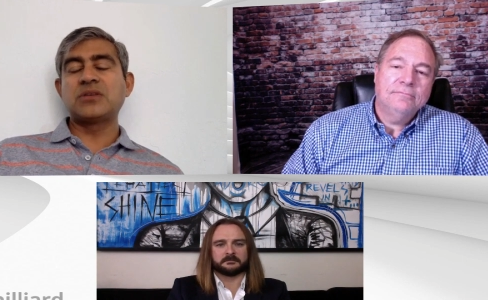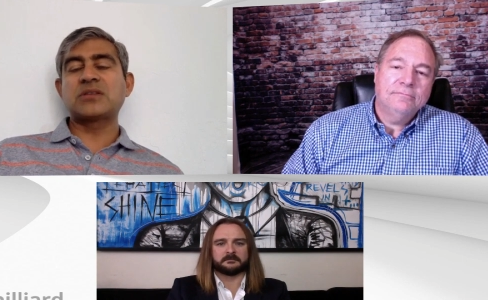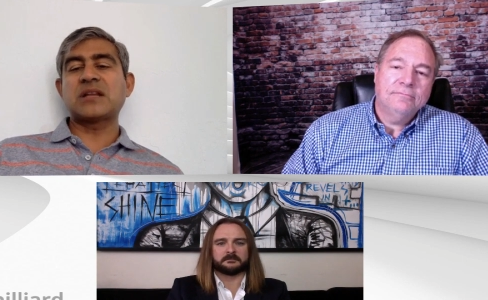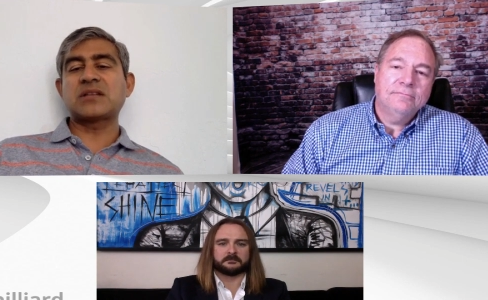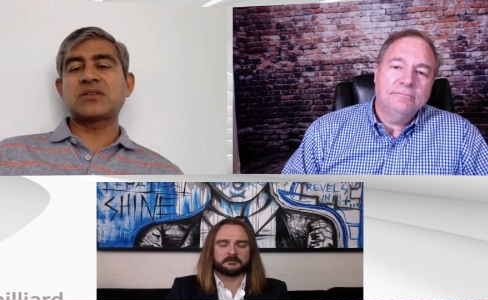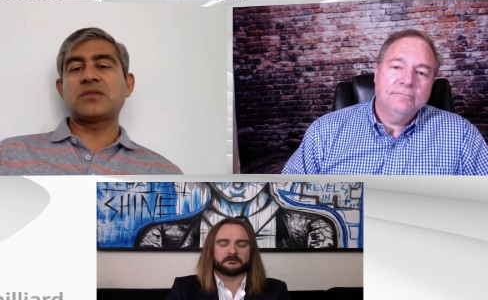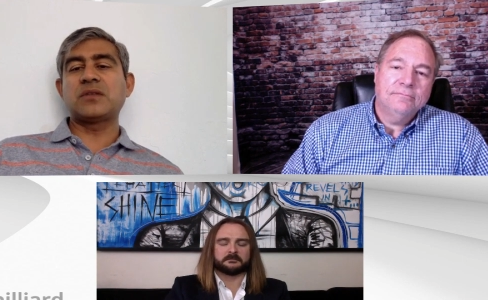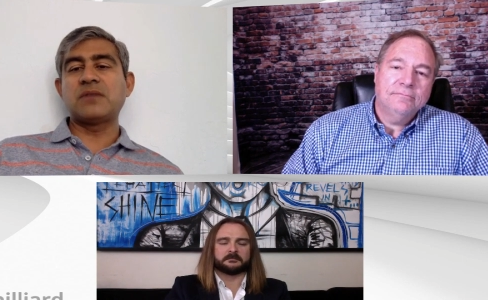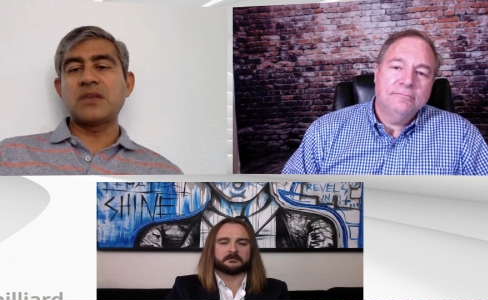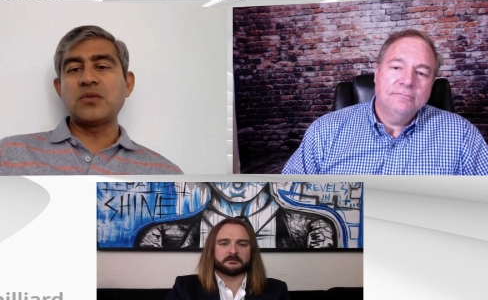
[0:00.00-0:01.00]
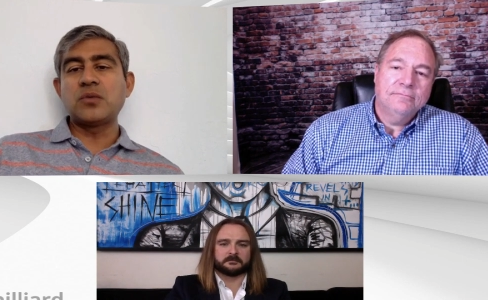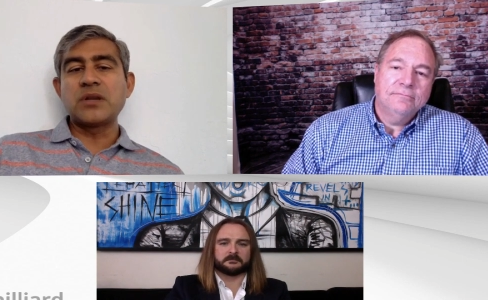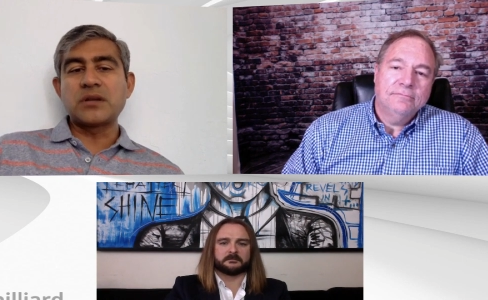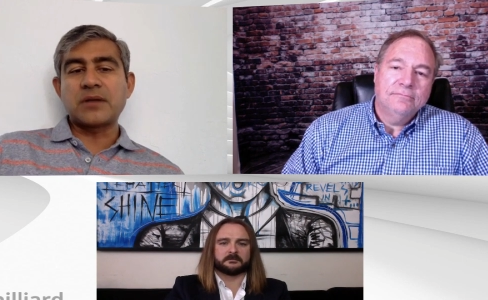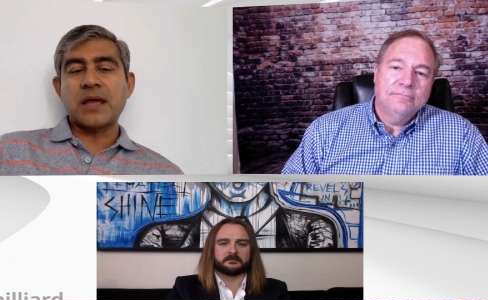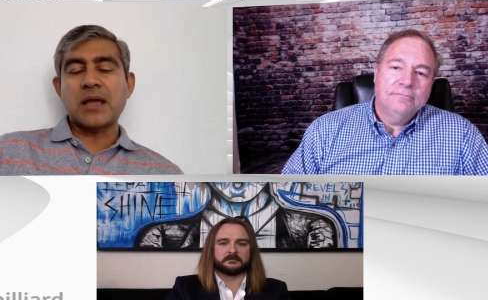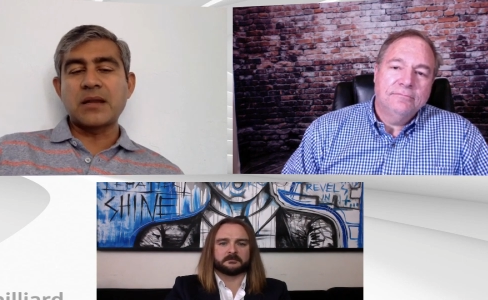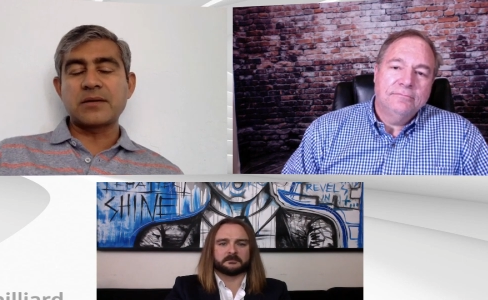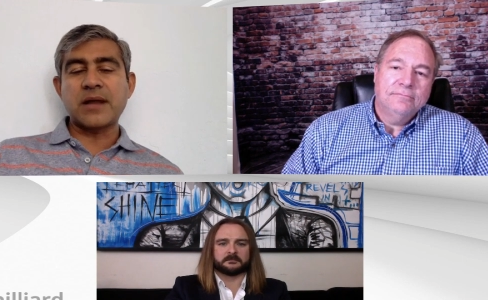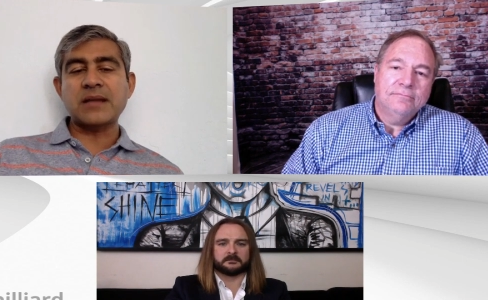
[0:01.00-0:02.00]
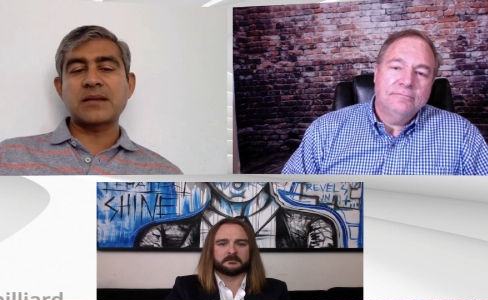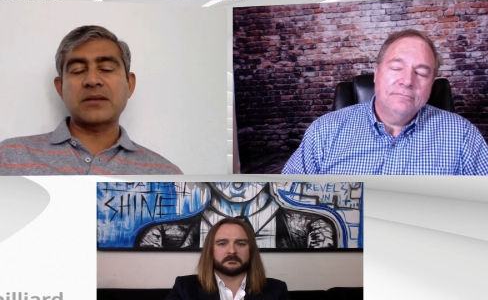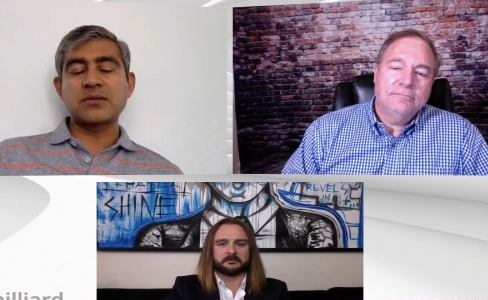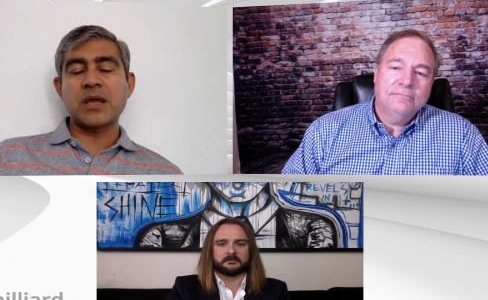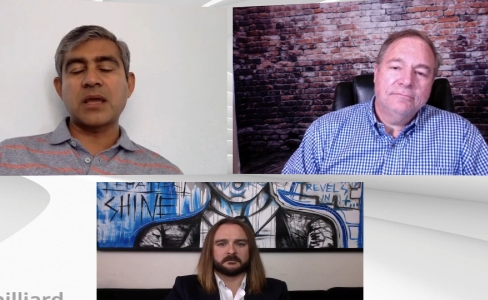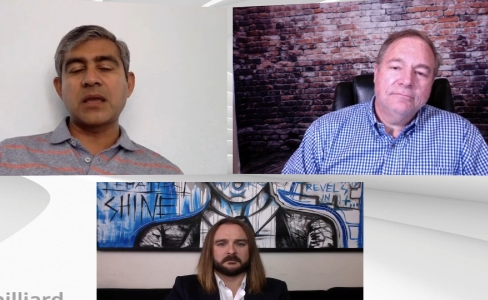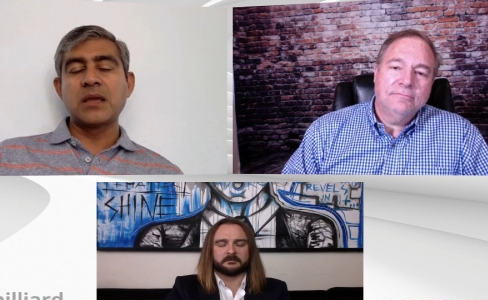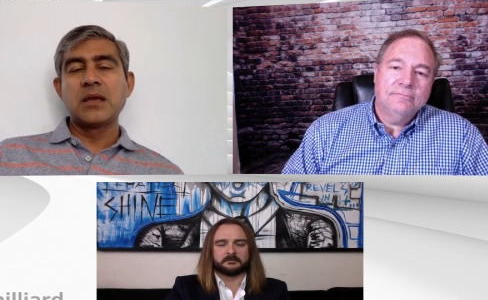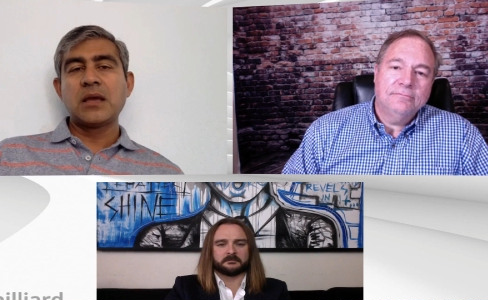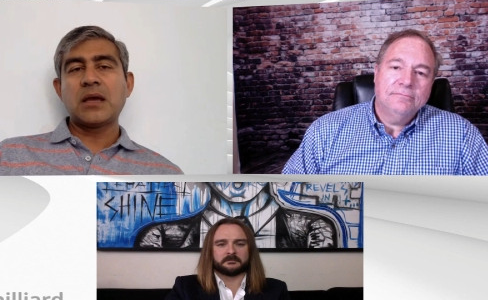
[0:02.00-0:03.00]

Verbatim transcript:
Speaker 1: just that's your, the way you interact interact today